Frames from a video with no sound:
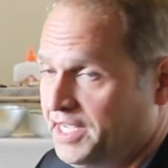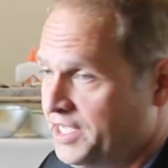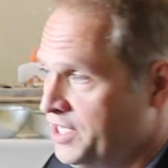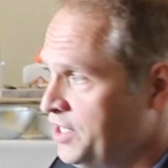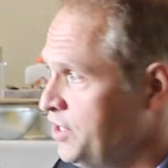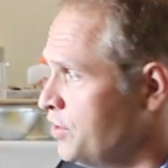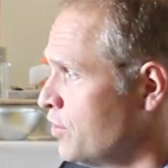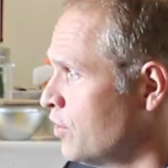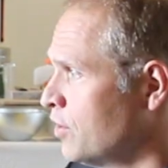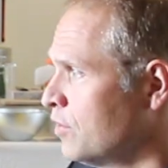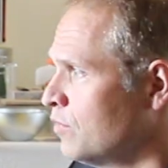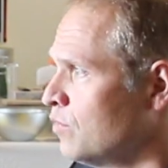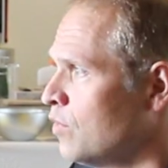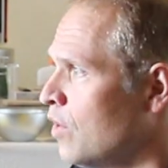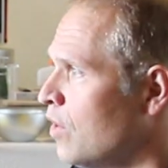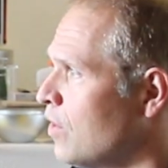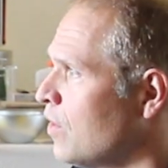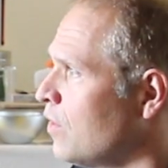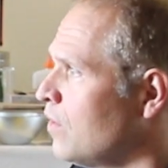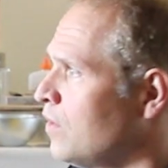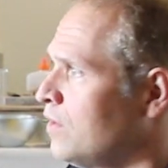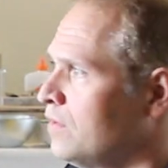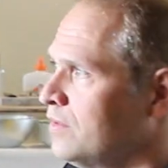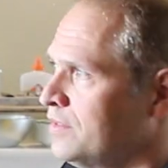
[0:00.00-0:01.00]
your
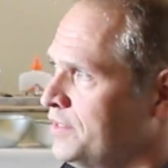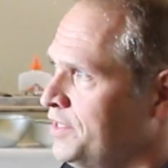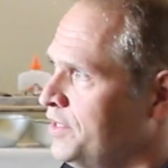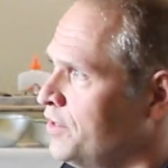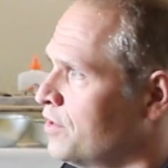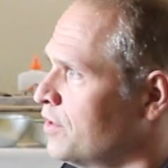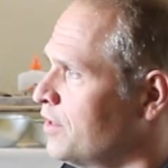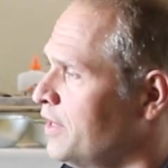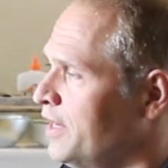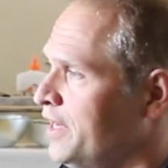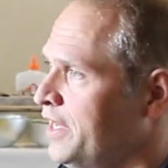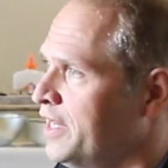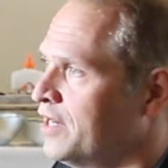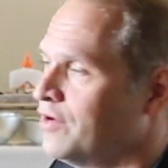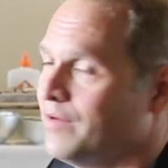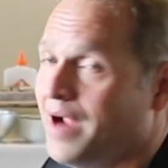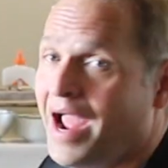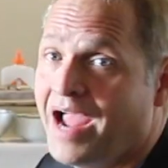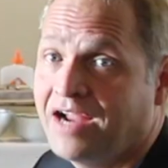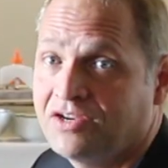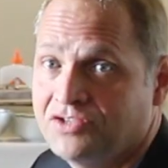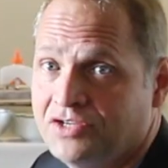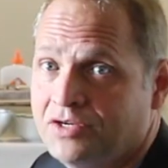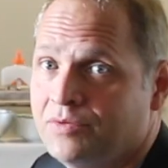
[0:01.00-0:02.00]
role, your
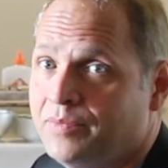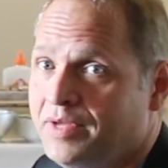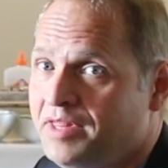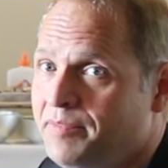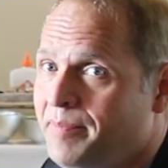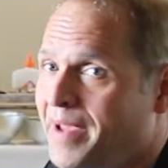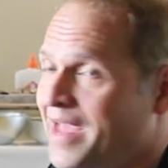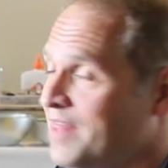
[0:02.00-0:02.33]
interaction with